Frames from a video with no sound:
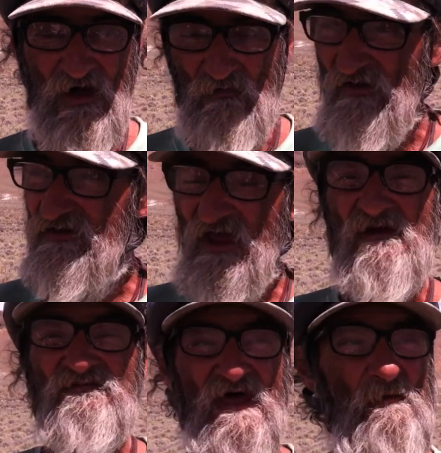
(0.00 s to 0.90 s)
And we
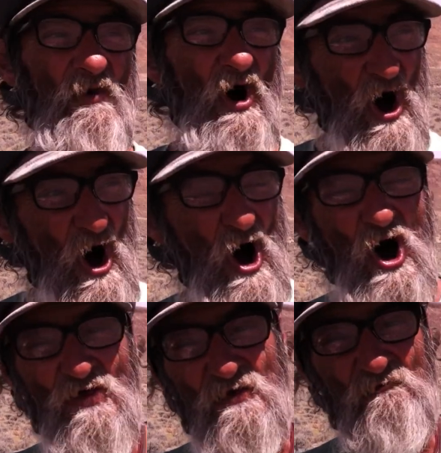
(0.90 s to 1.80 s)
gave them
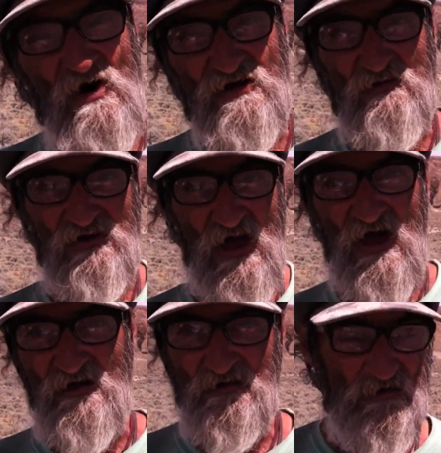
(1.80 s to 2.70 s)
all the money we
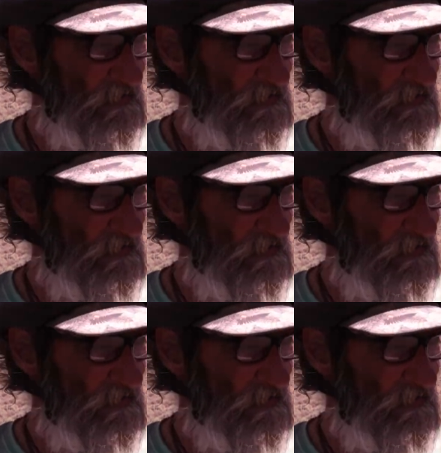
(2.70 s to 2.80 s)
had.